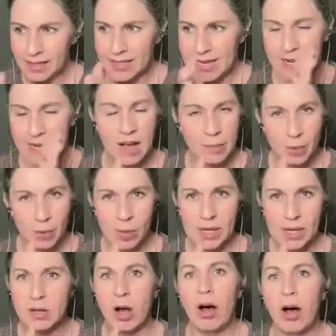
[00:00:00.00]
take a couple
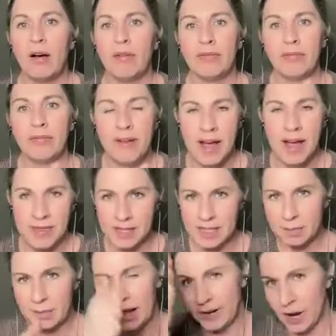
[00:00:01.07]
weeks off, and then
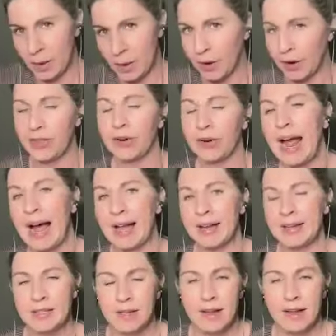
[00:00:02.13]
depending on where they're
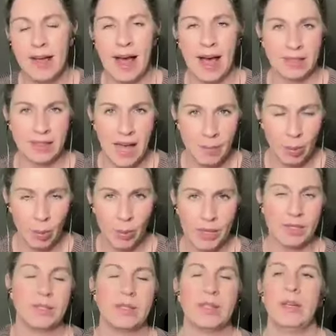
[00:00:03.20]
at that
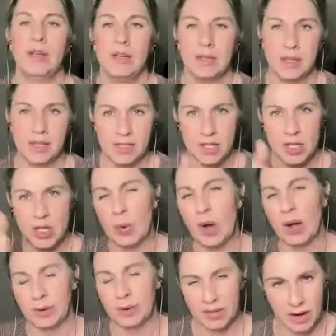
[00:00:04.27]
point, continue
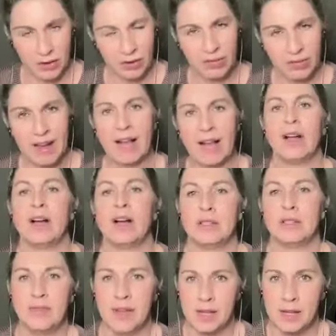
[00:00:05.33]
on with another fat
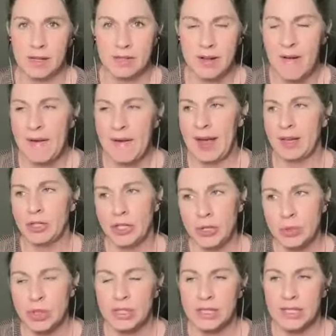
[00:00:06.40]
loss phase. And
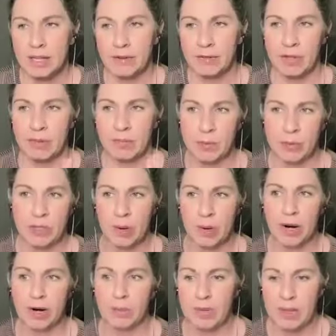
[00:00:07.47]
usually, for the most
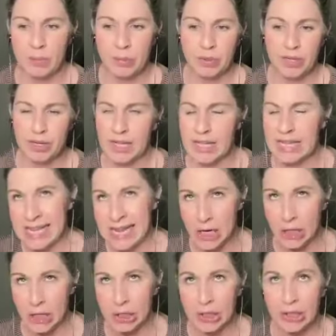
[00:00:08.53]
part, people in a
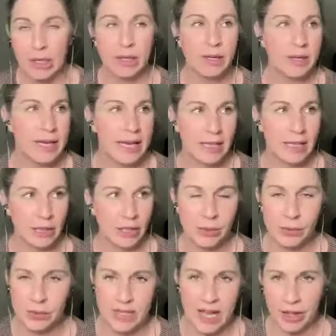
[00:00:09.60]
year can
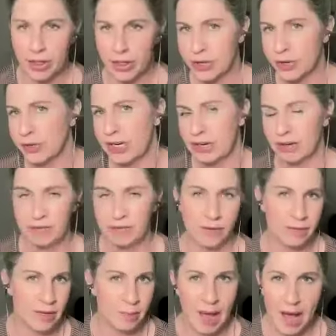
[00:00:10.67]
lose that 30 to
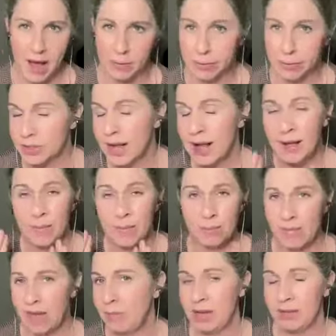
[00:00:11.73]
50 pounds,
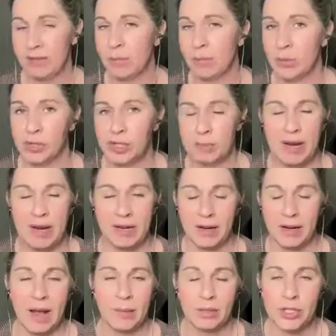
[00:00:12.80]
maybe even more, depending
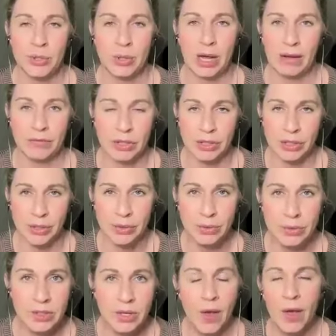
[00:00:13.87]
on how much you have to
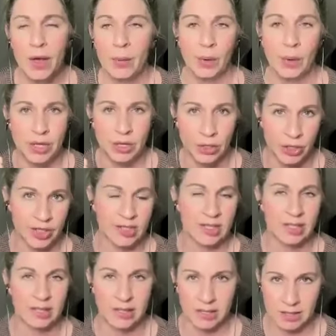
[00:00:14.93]
lose when you're just
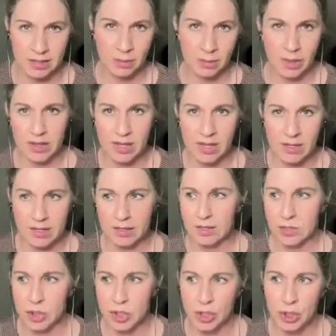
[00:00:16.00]
consistent with this. And
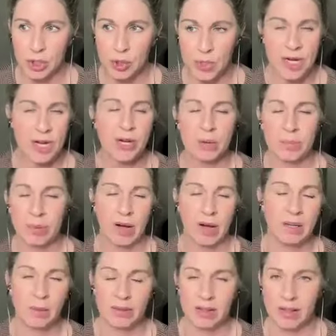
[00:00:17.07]
it's just treating your
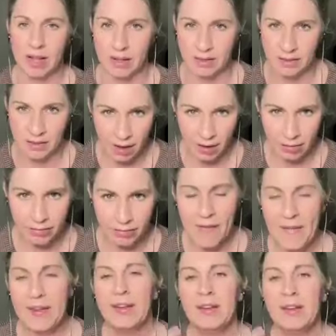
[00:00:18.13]
body with a lot of love,
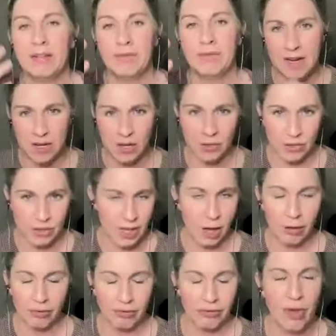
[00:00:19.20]
feeding
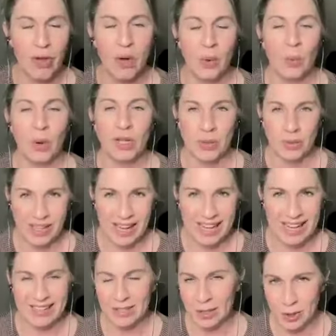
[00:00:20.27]
yourself what you
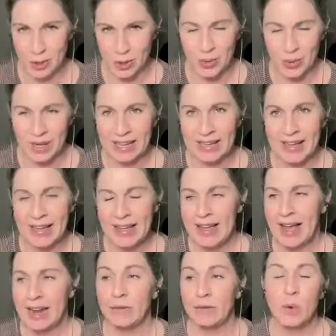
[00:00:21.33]
like and enjoy.
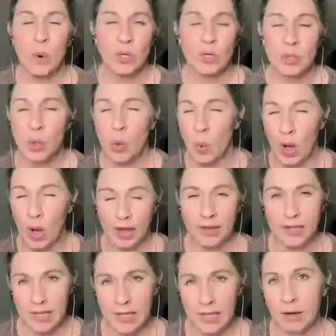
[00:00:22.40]
And of course,
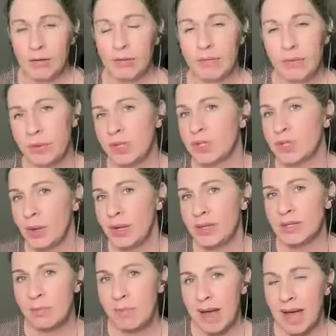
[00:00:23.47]
quality of food is going
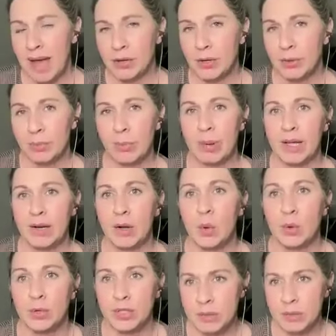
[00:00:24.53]
to matter, but
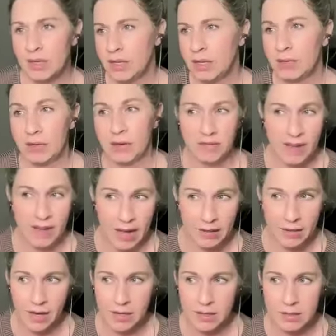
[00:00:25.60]
ultimately for fat
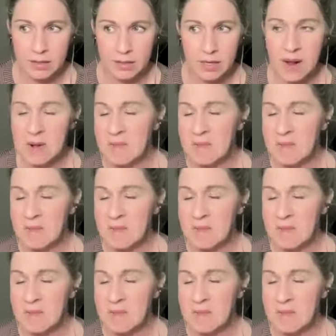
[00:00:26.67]
loss,